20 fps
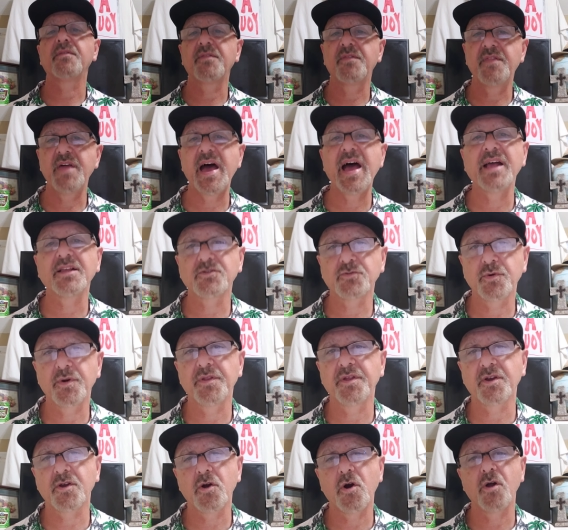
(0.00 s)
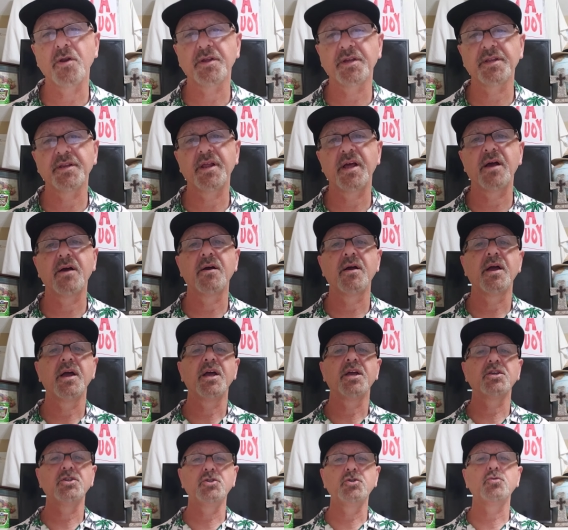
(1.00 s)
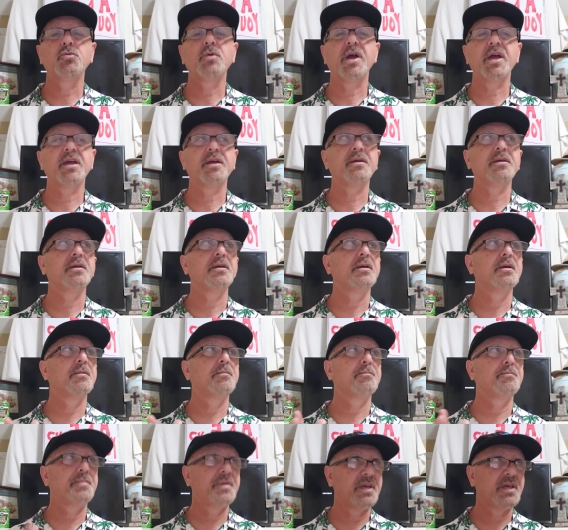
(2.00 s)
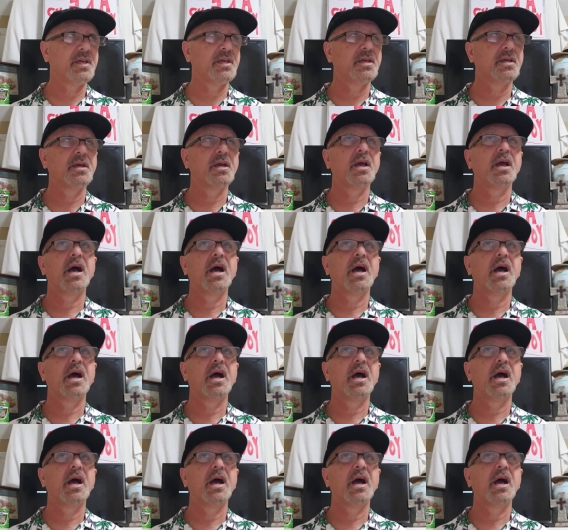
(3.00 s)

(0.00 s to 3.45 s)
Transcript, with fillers: That's what they're calling now, UAP,